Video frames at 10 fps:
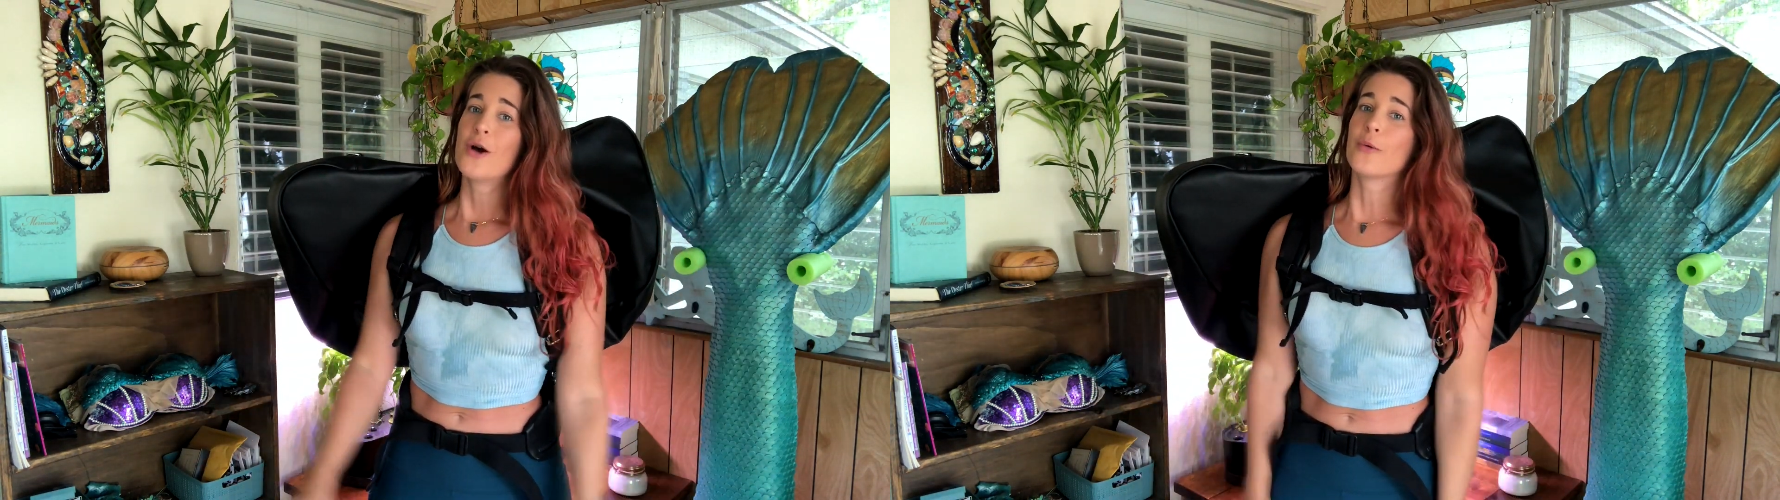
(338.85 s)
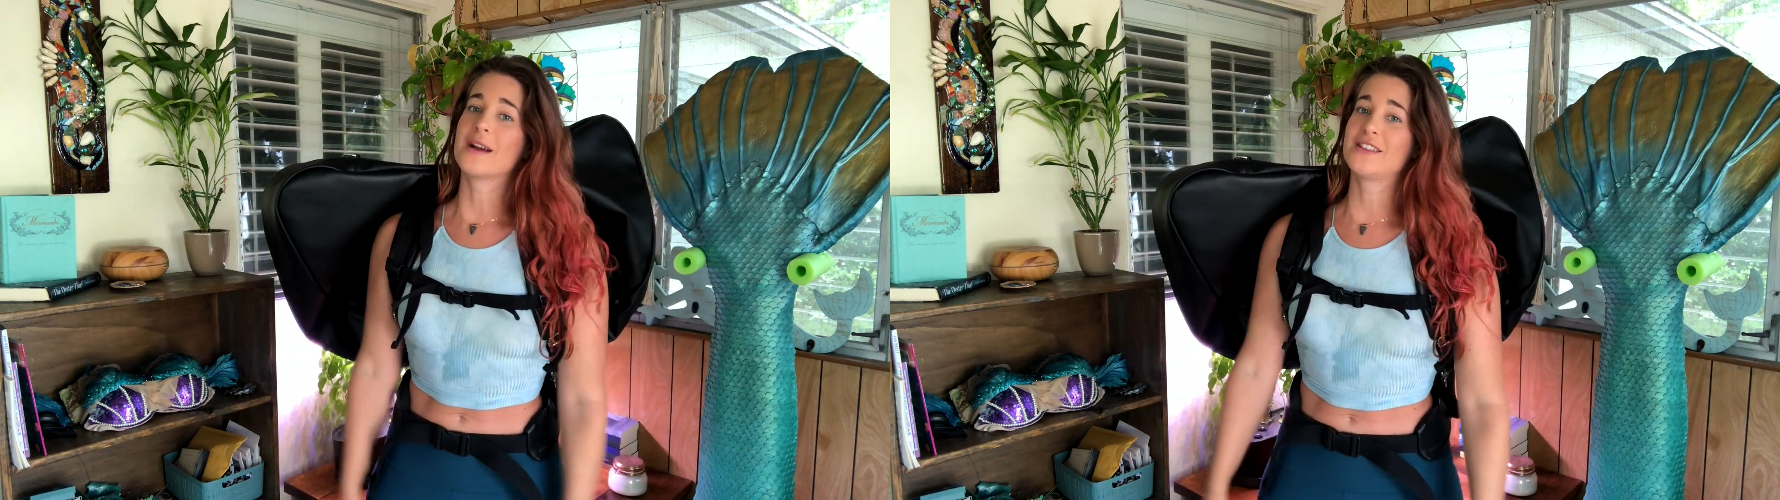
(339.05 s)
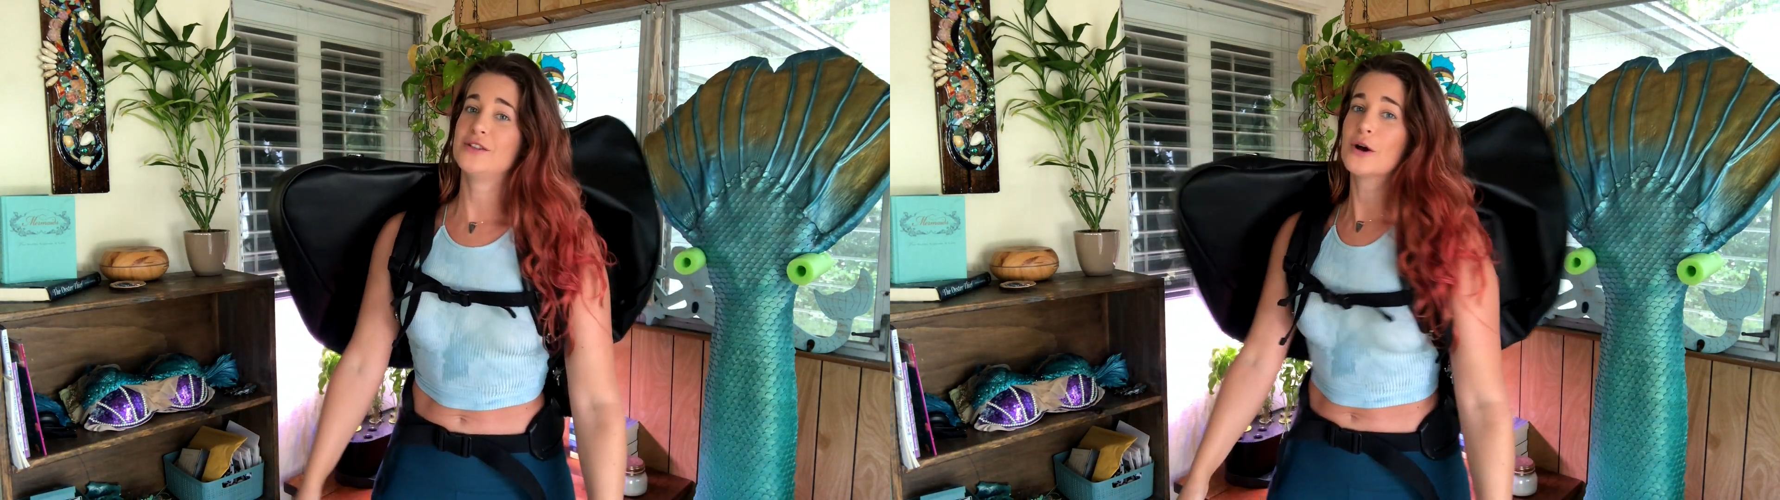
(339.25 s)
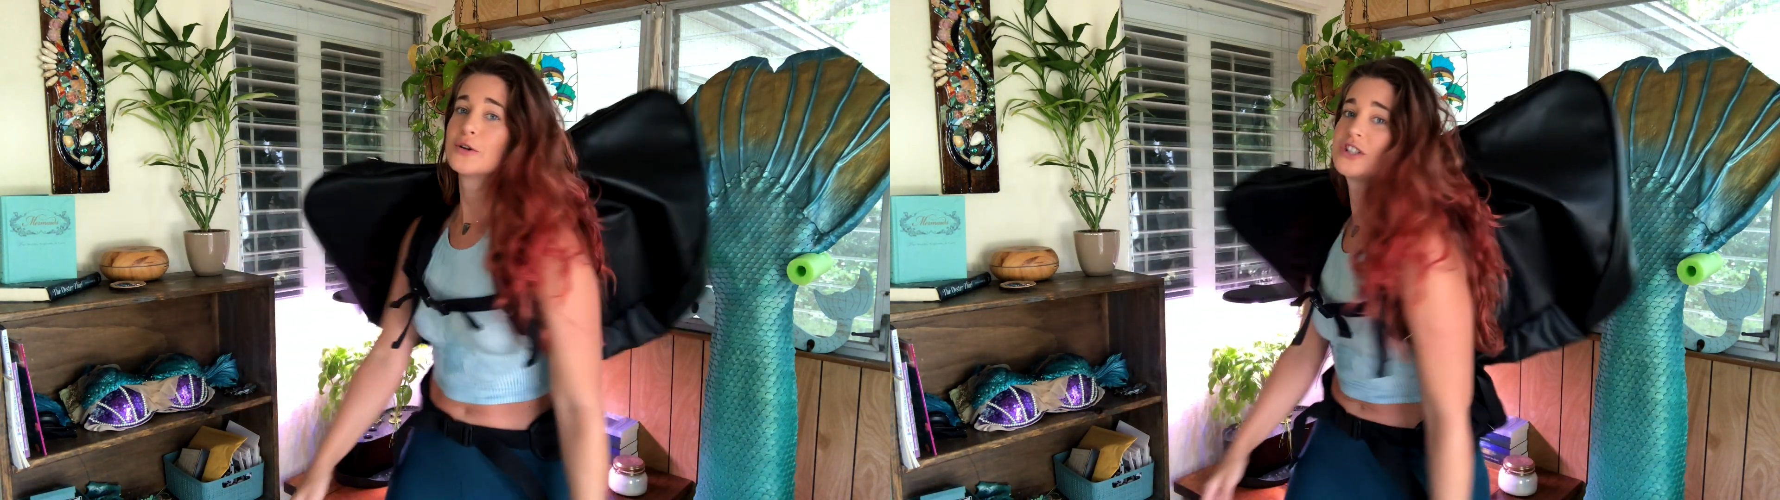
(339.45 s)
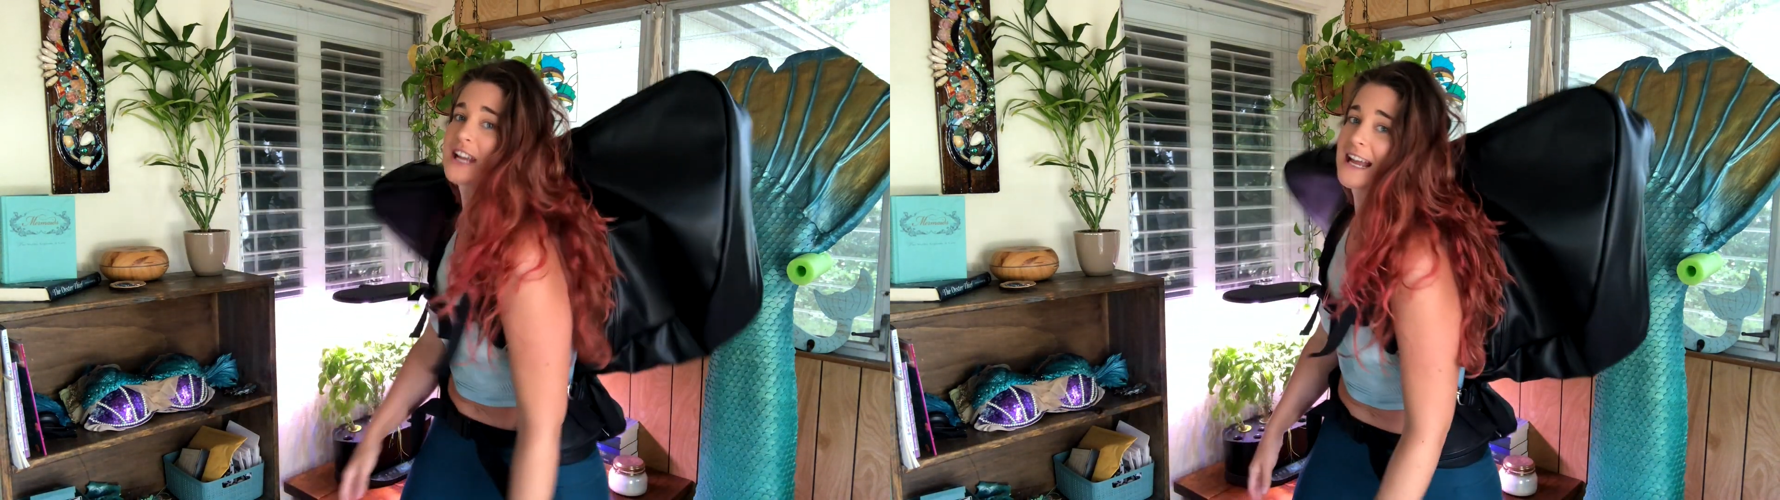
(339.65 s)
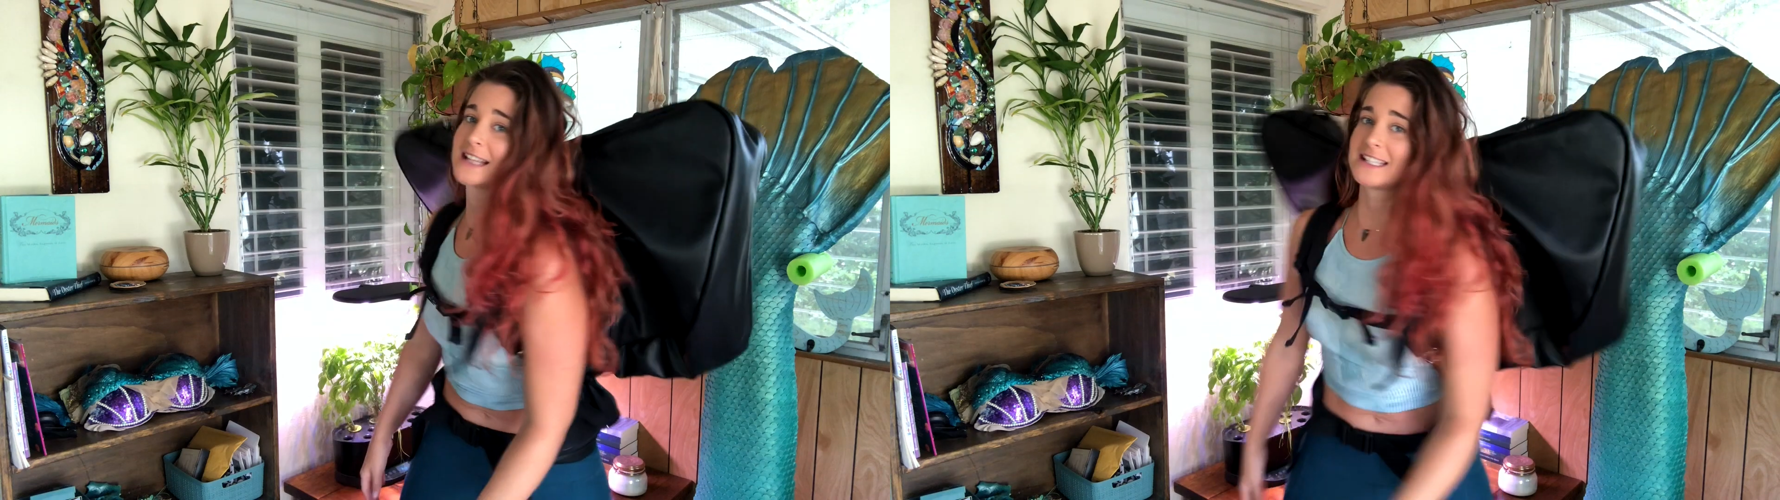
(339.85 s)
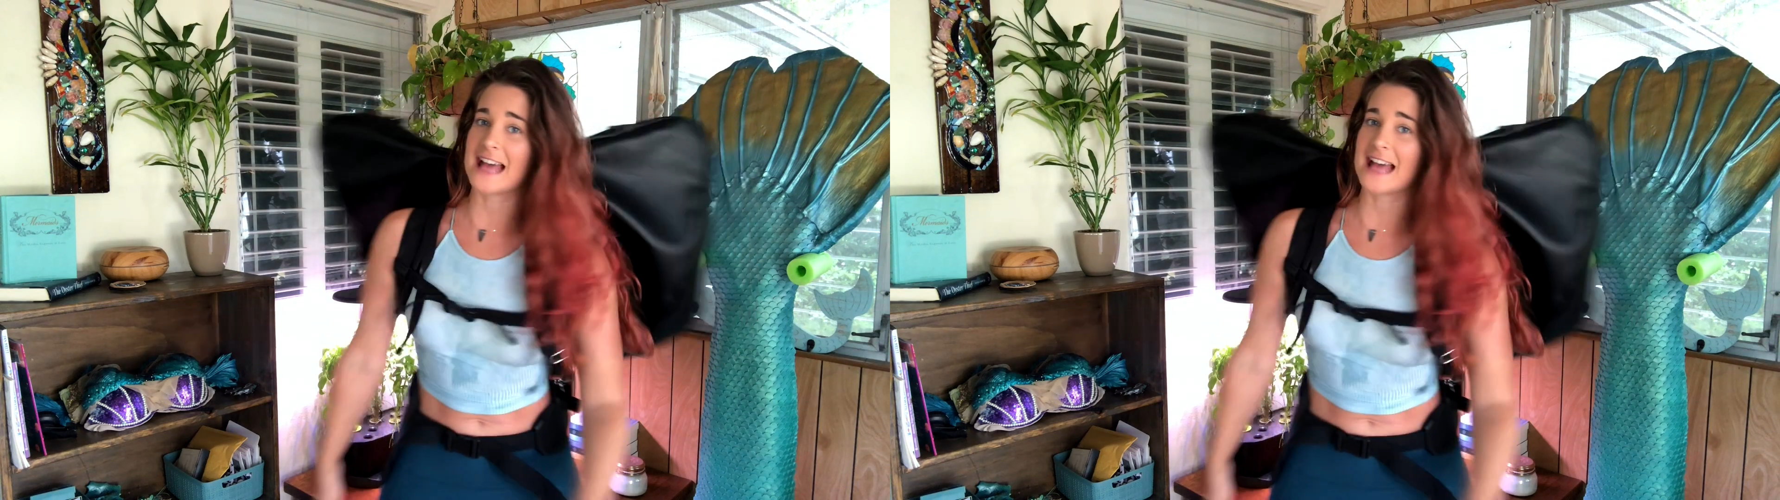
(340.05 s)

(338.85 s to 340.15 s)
with no chance